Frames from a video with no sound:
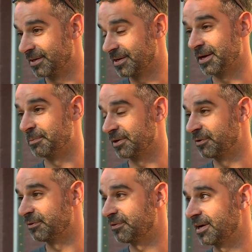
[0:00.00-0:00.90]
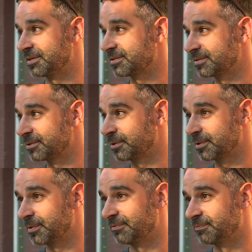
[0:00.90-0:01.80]
a volunteer firefighter and has
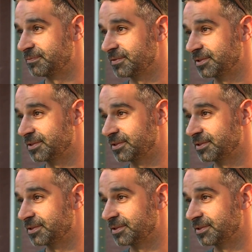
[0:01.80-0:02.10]
firsthand